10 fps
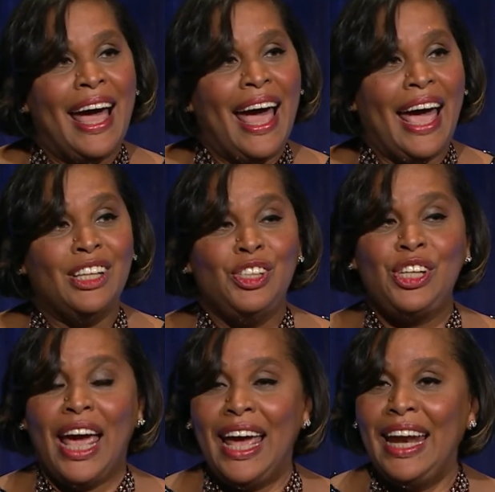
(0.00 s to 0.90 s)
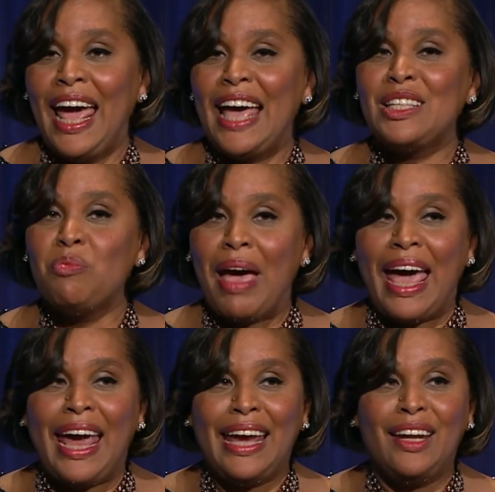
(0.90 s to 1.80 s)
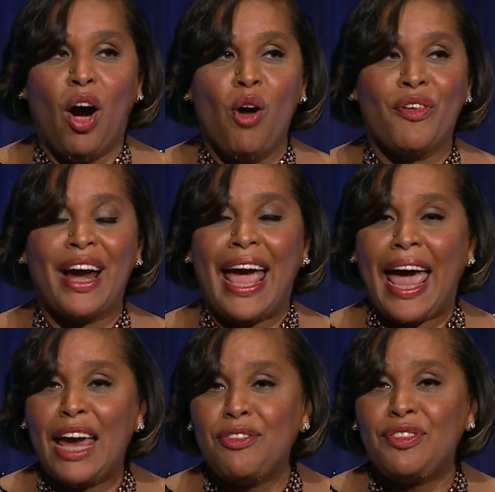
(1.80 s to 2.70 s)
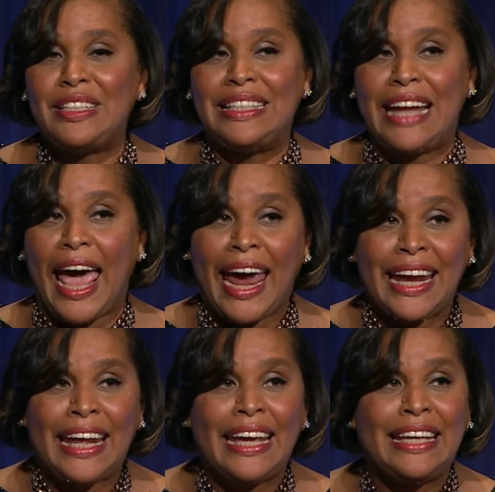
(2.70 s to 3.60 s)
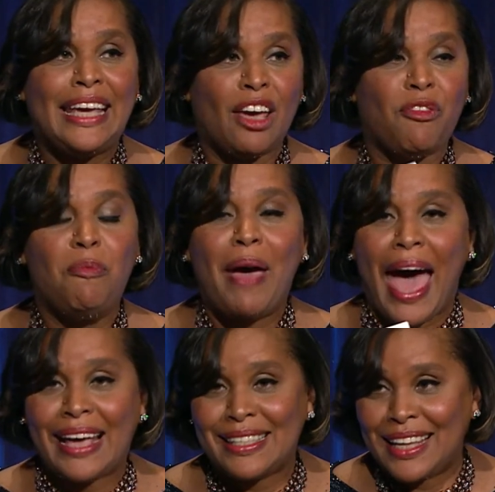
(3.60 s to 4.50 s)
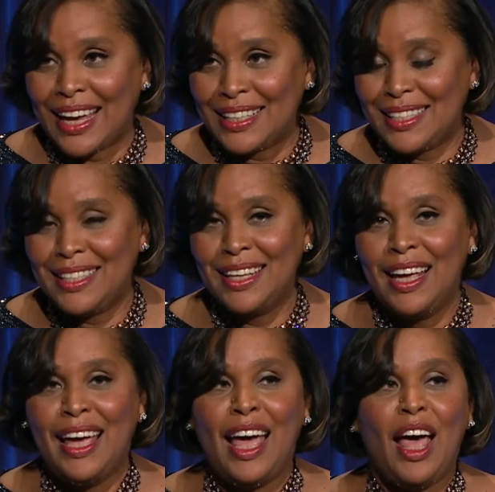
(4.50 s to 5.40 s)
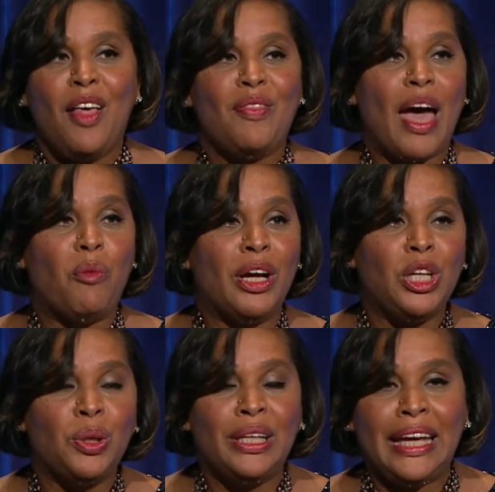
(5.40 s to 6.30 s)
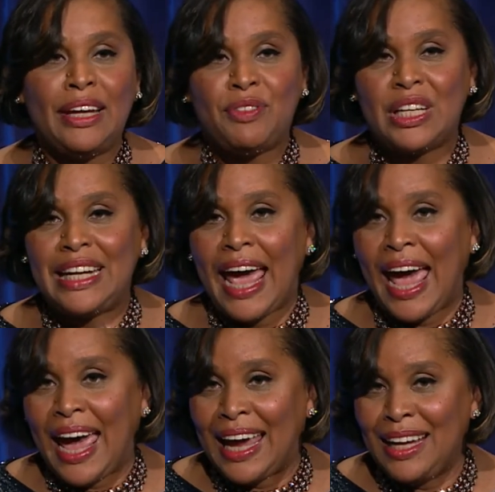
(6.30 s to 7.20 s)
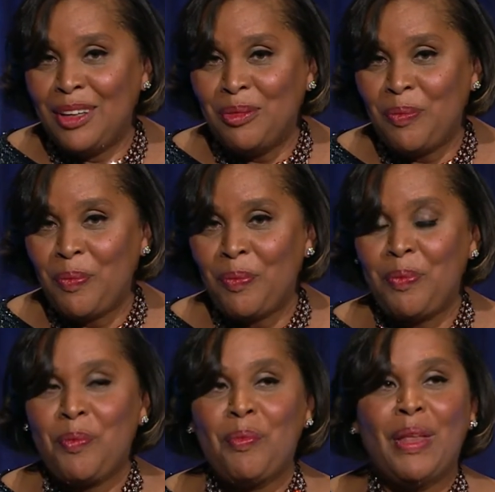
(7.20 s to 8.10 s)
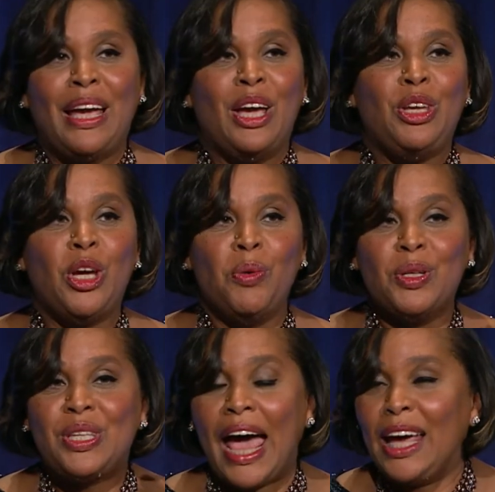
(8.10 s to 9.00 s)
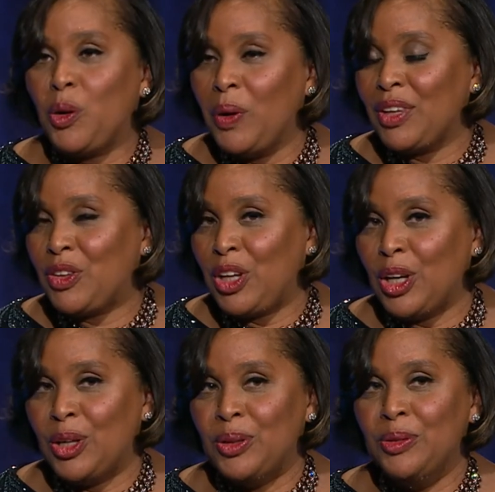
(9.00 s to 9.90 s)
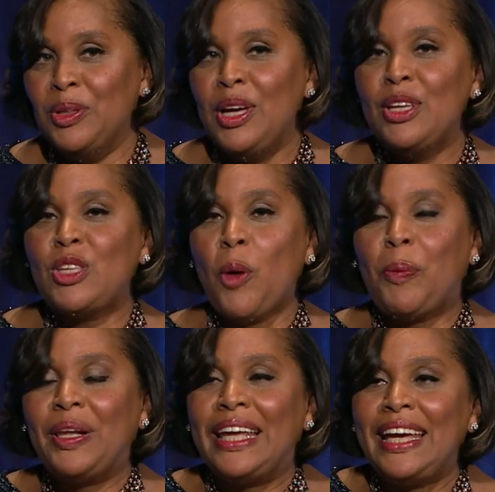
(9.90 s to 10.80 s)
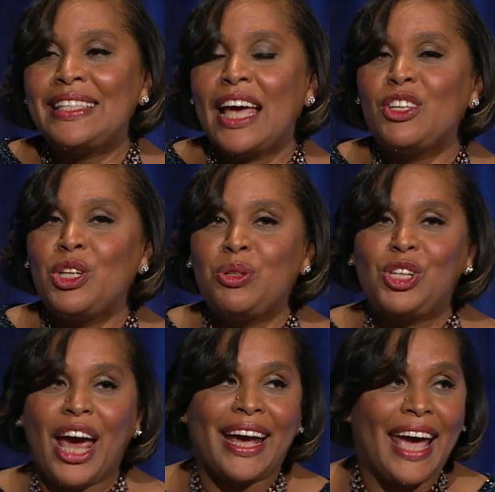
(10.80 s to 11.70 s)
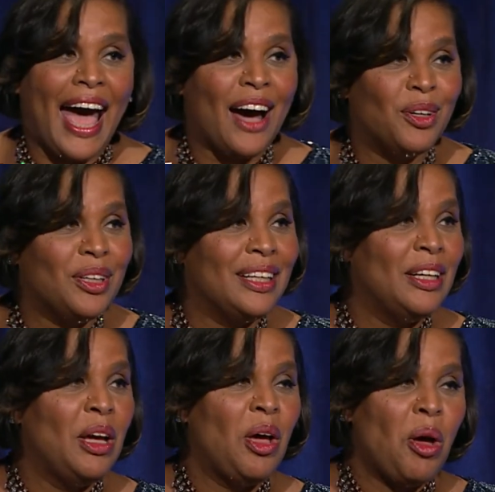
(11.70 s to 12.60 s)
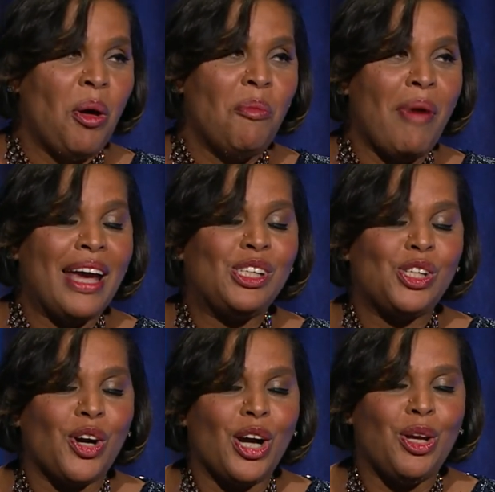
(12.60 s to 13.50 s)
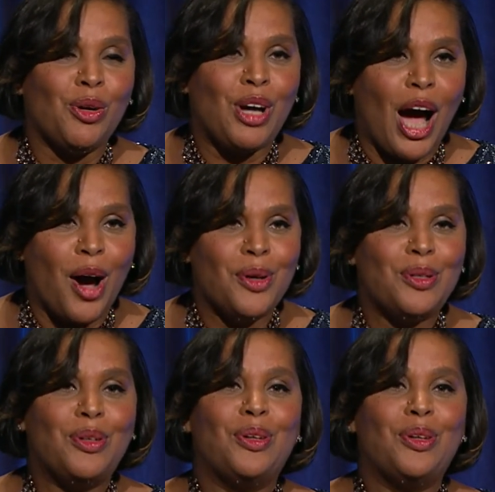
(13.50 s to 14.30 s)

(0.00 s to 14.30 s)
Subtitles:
and Jen has made over 80 gift baskets that when you leave today, you will take with you. So please, as you check out, make sure you go